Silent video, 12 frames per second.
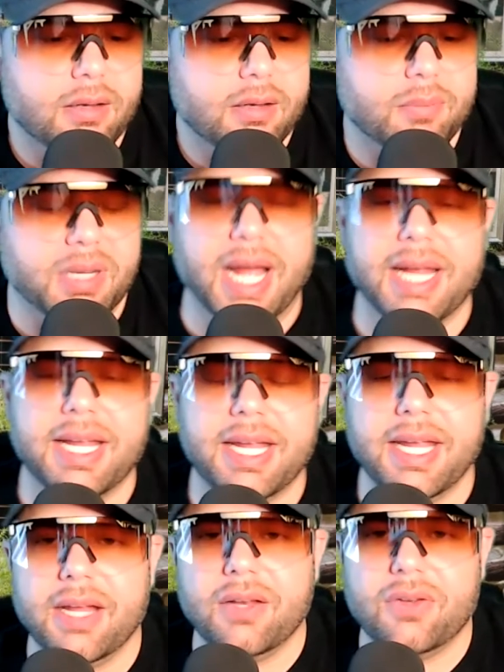but I
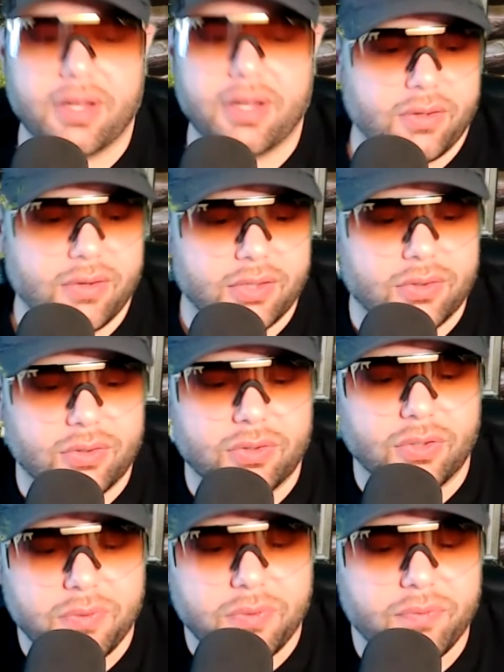can't tell you. It's
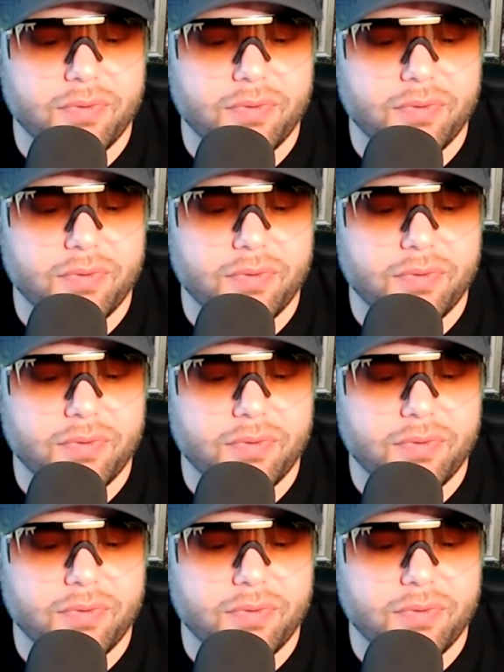so